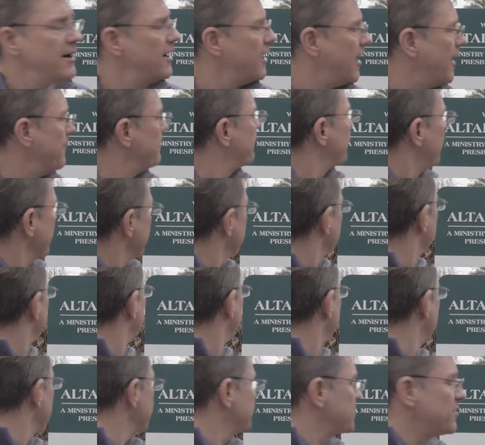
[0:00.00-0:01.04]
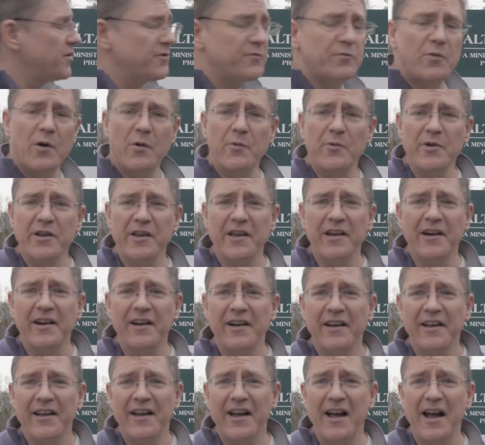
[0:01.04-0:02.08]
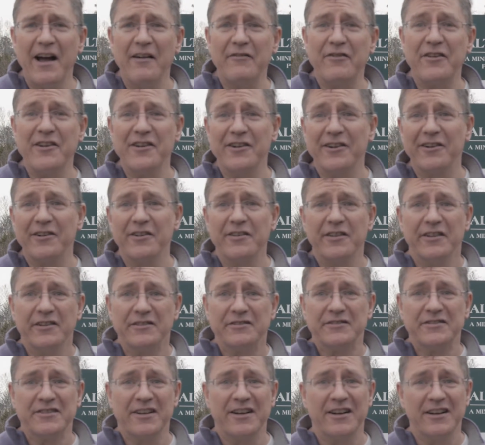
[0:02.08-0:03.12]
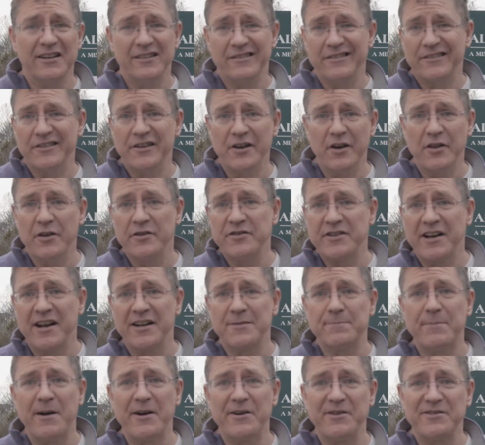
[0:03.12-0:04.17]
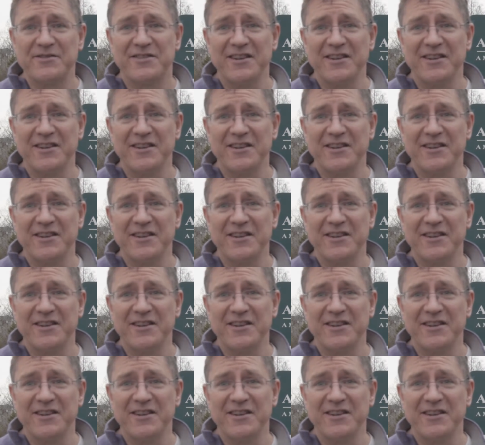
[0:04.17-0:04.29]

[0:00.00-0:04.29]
I'm pretty impressed with what we uh, have here that uh, you know the taxpayers